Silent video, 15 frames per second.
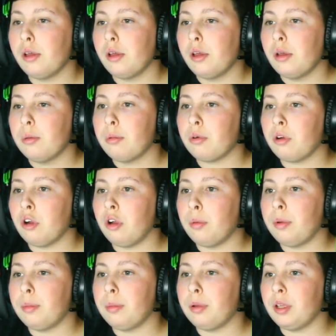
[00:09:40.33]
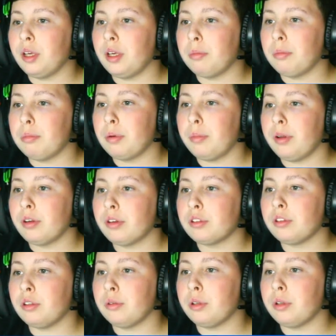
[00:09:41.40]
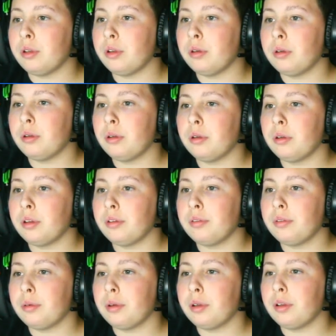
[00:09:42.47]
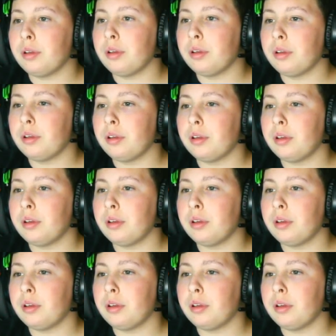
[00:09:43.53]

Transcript: Probably prepare to slow down, give way.